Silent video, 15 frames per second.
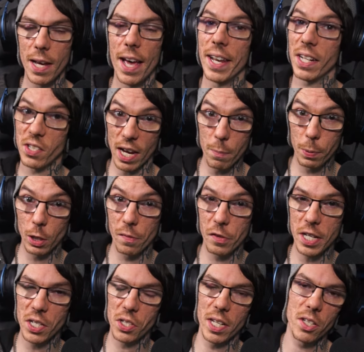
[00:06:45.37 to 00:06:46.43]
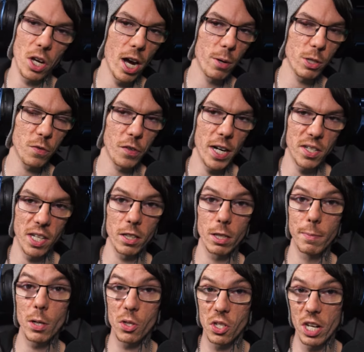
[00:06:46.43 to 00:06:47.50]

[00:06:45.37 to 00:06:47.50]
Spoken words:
An example of this is I was fighting the most